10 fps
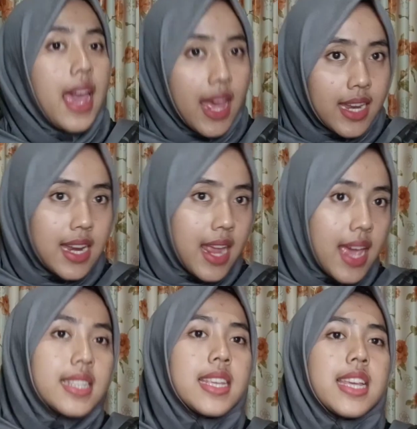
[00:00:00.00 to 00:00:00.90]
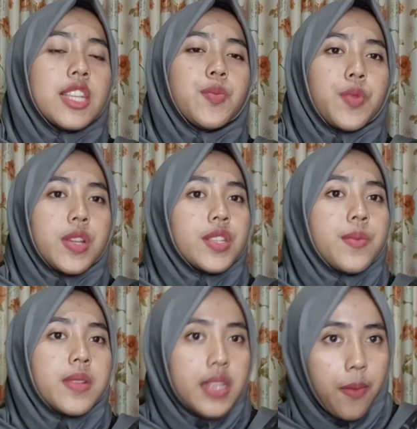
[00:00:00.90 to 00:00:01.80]
And the next is
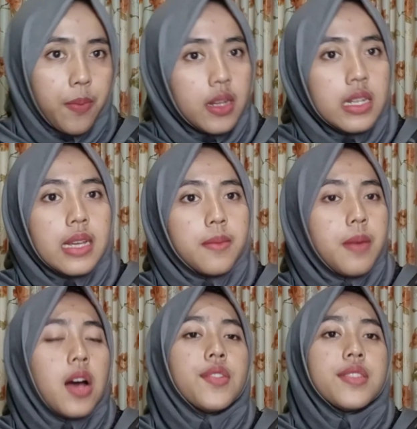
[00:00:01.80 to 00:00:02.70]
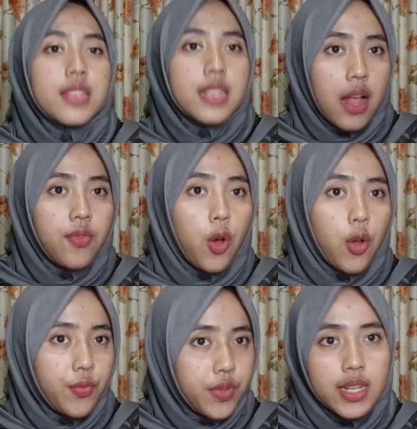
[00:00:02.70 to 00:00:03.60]
Principle 7 about
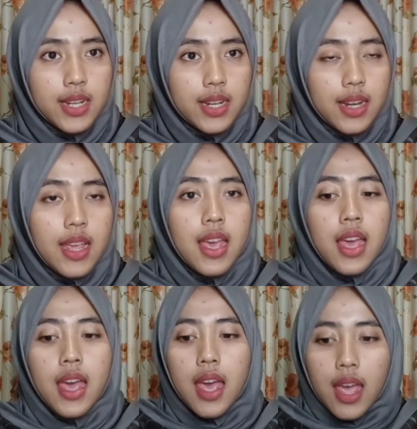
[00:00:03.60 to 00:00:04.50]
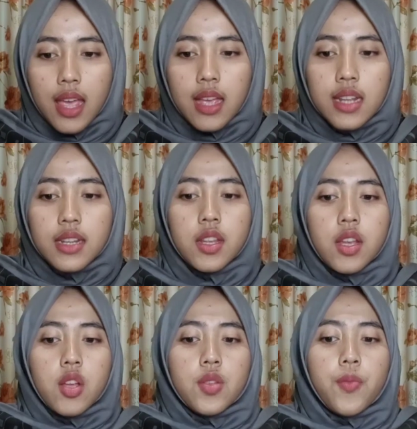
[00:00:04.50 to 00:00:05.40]
self-confidence. And
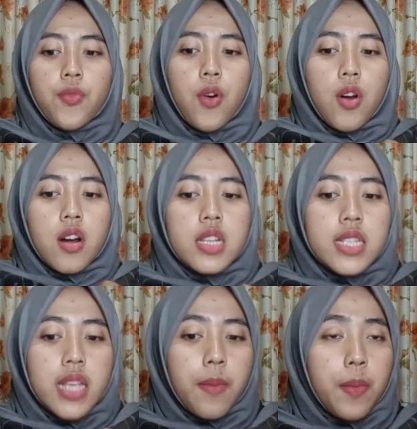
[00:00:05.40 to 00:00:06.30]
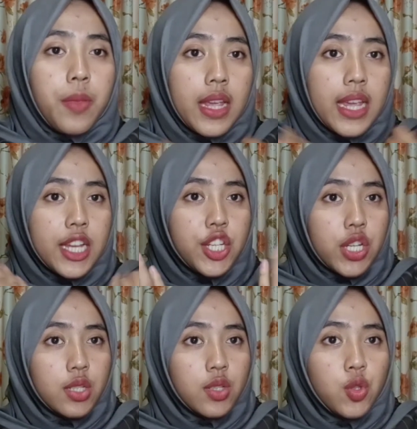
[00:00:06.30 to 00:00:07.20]
for some
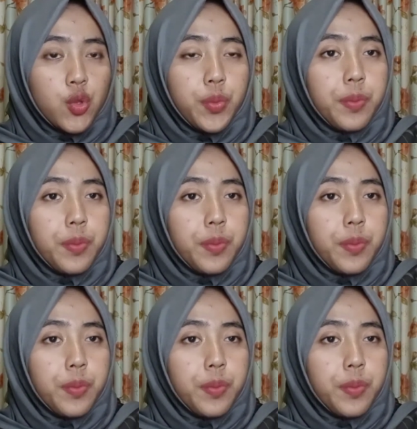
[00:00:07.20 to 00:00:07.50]
application to